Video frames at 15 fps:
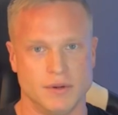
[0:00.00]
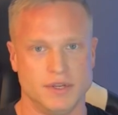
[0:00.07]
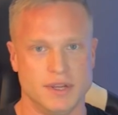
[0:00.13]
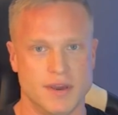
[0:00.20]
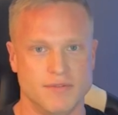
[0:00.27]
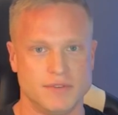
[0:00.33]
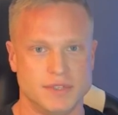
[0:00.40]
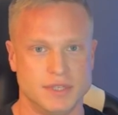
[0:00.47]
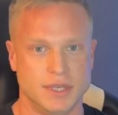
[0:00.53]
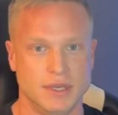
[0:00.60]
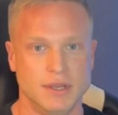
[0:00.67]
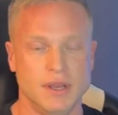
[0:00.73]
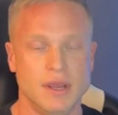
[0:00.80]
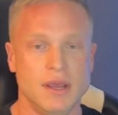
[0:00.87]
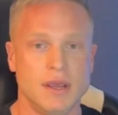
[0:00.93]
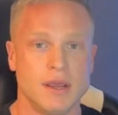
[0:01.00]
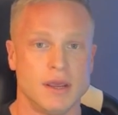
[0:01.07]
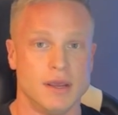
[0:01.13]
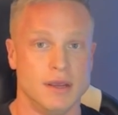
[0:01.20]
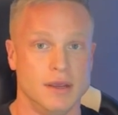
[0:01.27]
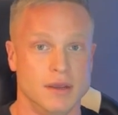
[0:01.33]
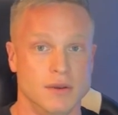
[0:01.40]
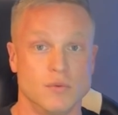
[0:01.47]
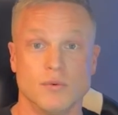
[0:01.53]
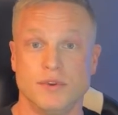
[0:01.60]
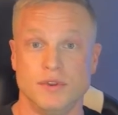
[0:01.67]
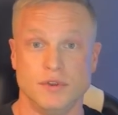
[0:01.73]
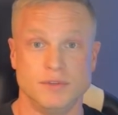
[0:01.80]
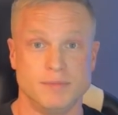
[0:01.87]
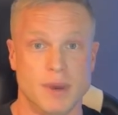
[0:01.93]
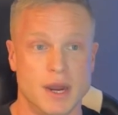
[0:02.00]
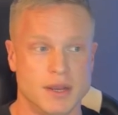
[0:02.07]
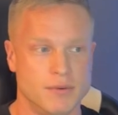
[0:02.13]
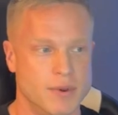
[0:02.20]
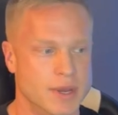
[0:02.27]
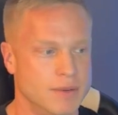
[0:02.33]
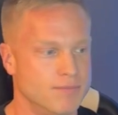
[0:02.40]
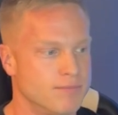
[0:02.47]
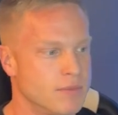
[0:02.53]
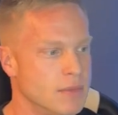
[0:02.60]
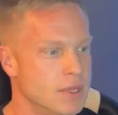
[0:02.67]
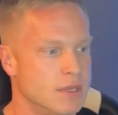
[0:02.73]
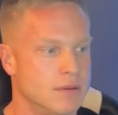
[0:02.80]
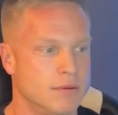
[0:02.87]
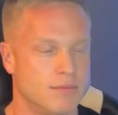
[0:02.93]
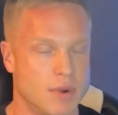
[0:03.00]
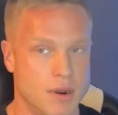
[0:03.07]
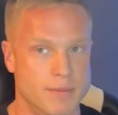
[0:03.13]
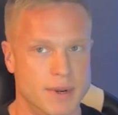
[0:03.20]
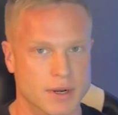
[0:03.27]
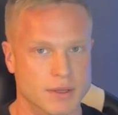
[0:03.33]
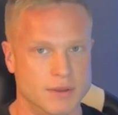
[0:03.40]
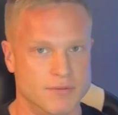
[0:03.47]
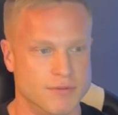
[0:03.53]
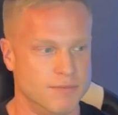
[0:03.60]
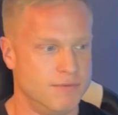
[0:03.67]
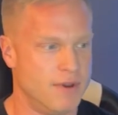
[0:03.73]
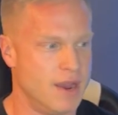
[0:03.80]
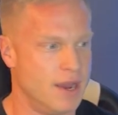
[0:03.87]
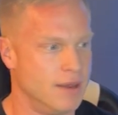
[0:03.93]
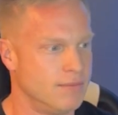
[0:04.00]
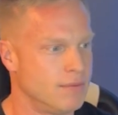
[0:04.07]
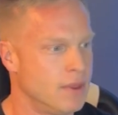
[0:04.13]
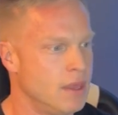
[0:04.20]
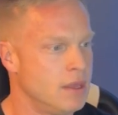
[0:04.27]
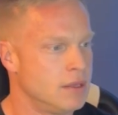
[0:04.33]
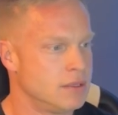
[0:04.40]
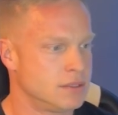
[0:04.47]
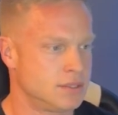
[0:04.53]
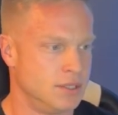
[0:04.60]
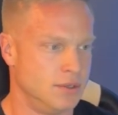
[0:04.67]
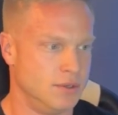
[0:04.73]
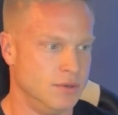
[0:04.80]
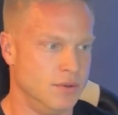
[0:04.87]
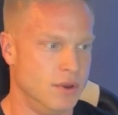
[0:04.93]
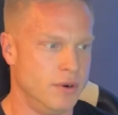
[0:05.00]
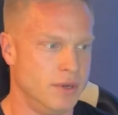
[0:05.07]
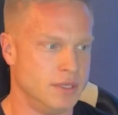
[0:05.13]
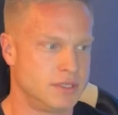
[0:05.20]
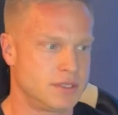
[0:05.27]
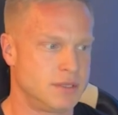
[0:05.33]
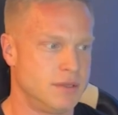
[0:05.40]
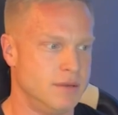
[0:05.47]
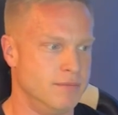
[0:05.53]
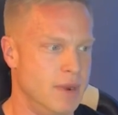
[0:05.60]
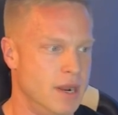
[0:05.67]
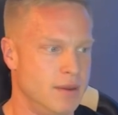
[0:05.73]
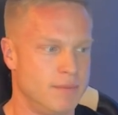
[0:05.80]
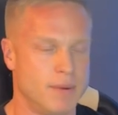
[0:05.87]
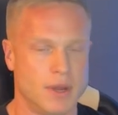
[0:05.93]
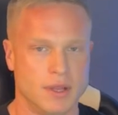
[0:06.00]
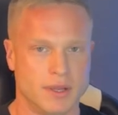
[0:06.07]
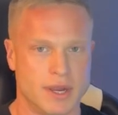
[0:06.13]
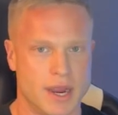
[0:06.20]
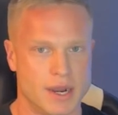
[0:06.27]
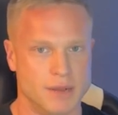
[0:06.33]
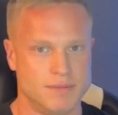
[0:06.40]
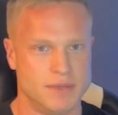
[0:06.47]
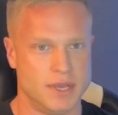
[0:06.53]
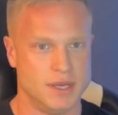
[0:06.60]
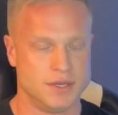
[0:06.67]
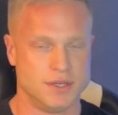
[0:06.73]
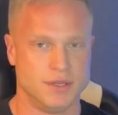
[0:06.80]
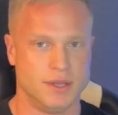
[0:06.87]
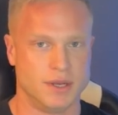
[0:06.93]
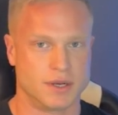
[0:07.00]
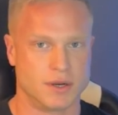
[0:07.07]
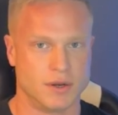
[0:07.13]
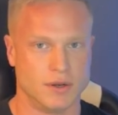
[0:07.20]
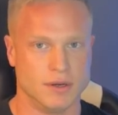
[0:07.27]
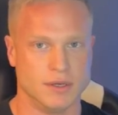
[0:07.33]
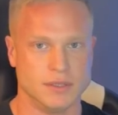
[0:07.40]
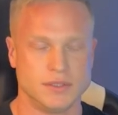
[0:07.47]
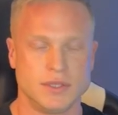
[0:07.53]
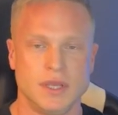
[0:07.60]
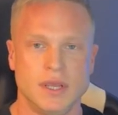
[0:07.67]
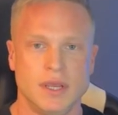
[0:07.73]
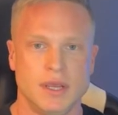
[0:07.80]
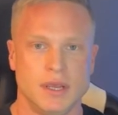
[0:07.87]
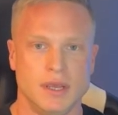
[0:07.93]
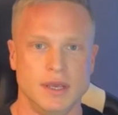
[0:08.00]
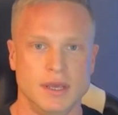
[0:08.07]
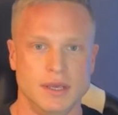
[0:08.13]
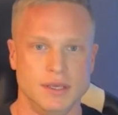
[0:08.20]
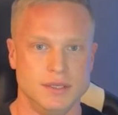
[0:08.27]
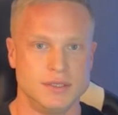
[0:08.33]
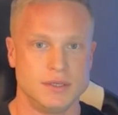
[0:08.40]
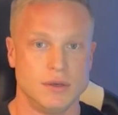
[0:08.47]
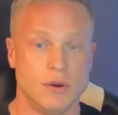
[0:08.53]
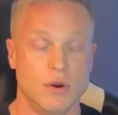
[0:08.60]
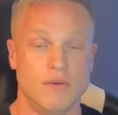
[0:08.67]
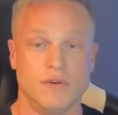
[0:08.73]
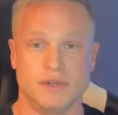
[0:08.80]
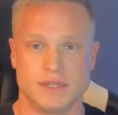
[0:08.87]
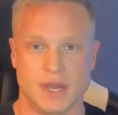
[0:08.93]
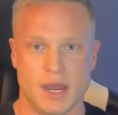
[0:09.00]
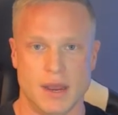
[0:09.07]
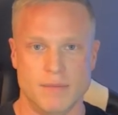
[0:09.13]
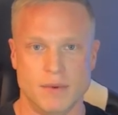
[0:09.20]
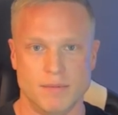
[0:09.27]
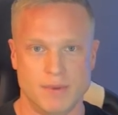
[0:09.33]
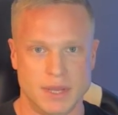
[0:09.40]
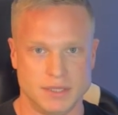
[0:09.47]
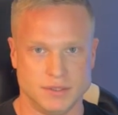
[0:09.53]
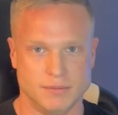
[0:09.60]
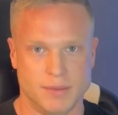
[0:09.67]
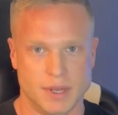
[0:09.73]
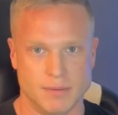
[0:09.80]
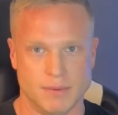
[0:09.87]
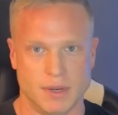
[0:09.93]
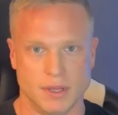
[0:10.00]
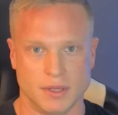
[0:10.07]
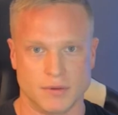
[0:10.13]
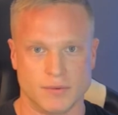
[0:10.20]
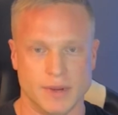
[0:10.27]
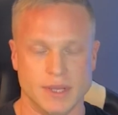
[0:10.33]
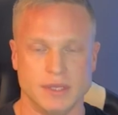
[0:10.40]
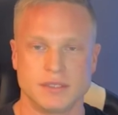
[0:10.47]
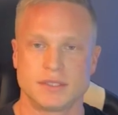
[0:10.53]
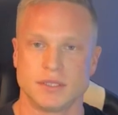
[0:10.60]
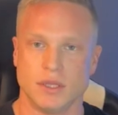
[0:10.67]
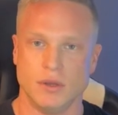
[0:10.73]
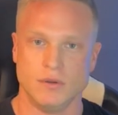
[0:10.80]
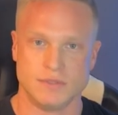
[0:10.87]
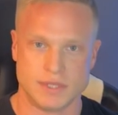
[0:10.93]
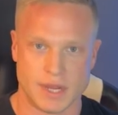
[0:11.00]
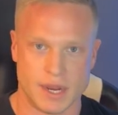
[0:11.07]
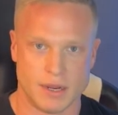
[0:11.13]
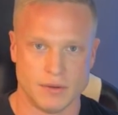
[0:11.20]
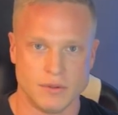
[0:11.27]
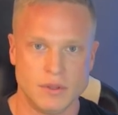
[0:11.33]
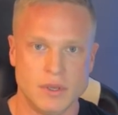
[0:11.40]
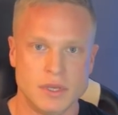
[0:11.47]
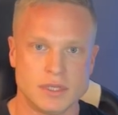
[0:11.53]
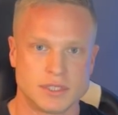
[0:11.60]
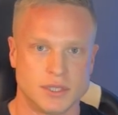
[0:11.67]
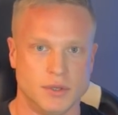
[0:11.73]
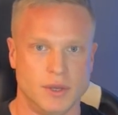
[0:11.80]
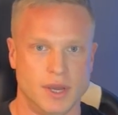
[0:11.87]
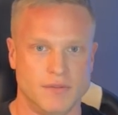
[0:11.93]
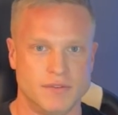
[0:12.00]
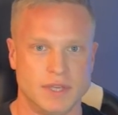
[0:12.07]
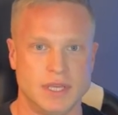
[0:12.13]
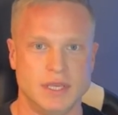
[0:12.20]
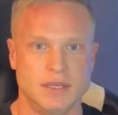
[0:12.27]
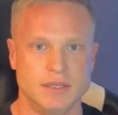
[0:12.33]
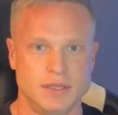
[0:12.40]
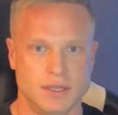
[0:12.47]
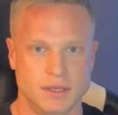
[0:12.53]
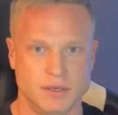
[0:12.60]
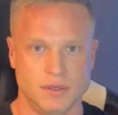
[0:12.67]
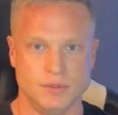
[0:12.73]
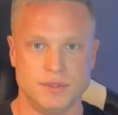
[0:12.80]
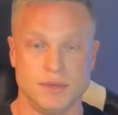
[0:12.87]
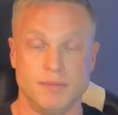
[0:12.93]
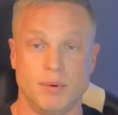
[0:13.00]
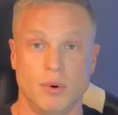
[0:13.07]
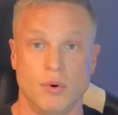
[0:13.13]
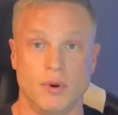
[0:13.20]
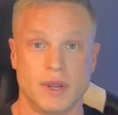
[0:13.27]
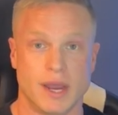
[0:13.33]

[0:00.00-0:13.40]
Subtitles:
deficit and reduce body weight, primarily from fat. So you'll notice the metabolic adaptation that occurs is over time your basal metabolic rate slows down. So you'll have to continue to pull